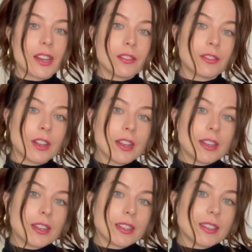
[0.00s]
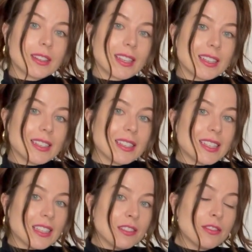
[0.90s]
of can
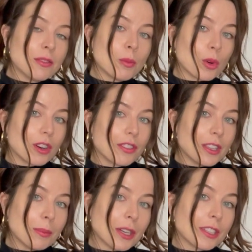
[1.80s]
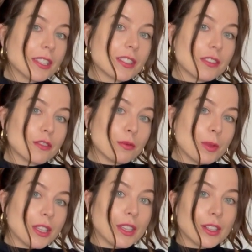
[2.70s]
give more of the appearance of
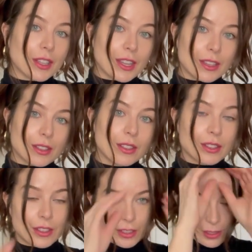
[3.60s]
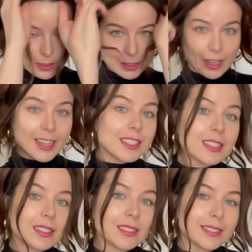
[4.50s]
being like cut.
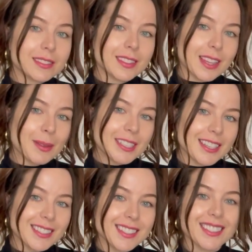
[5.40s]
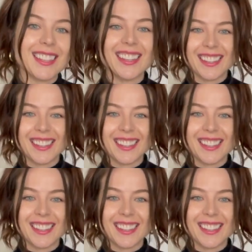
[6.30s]
Does that make sense? I